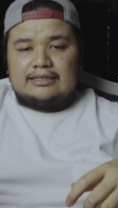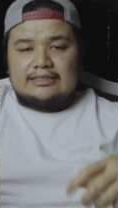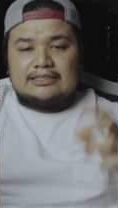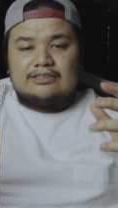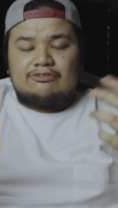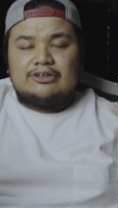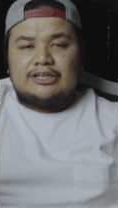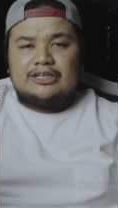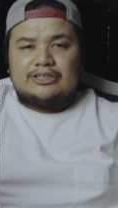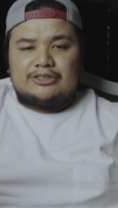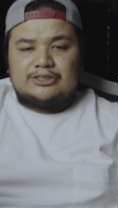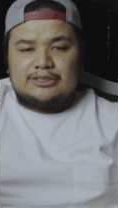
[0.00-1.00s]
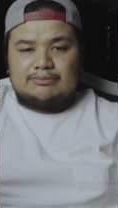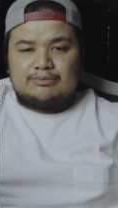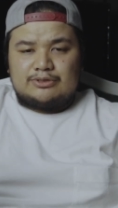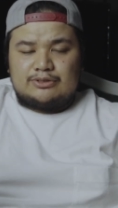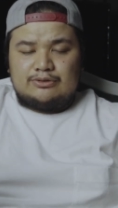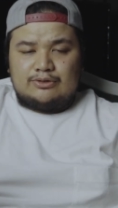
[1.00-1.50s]
as the relationship
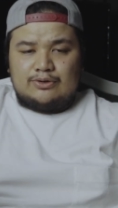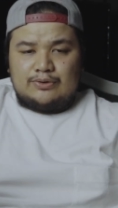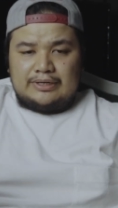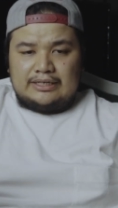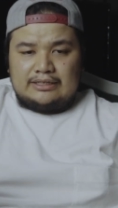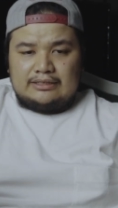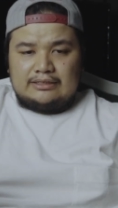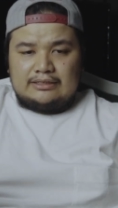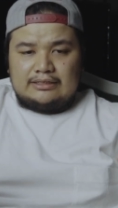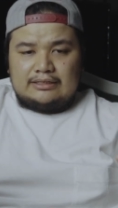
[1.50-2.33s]
was growing,